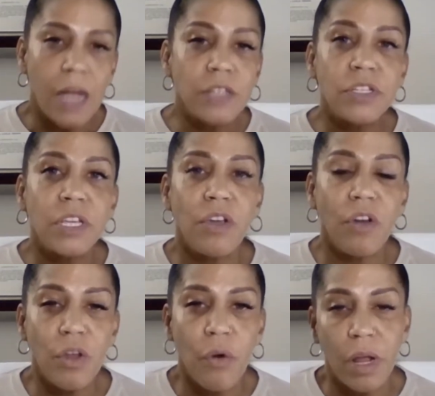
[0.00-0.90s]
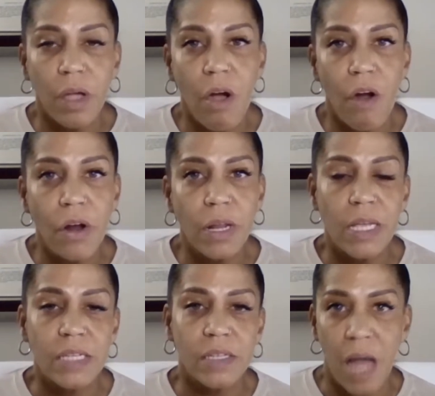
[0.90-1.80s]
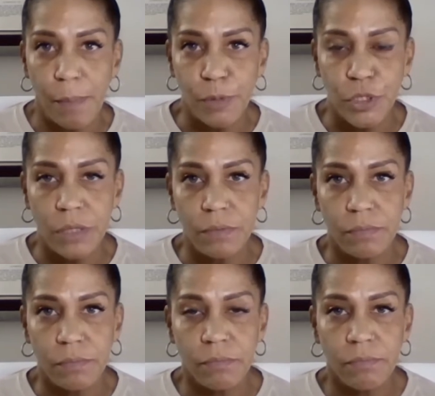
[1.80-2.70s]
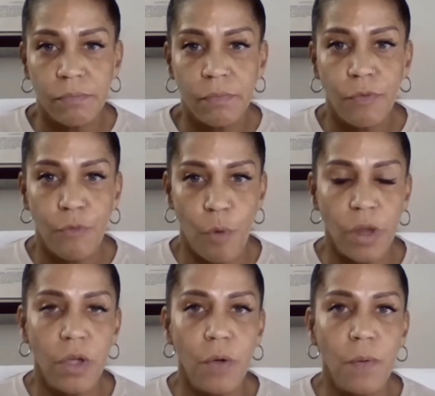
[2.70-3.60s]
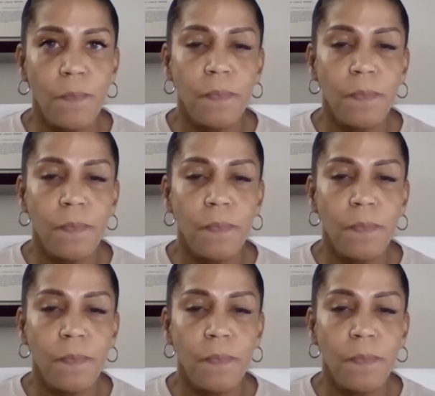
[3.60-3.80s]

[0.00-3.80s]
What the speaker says: unsecured credit card is an option for you.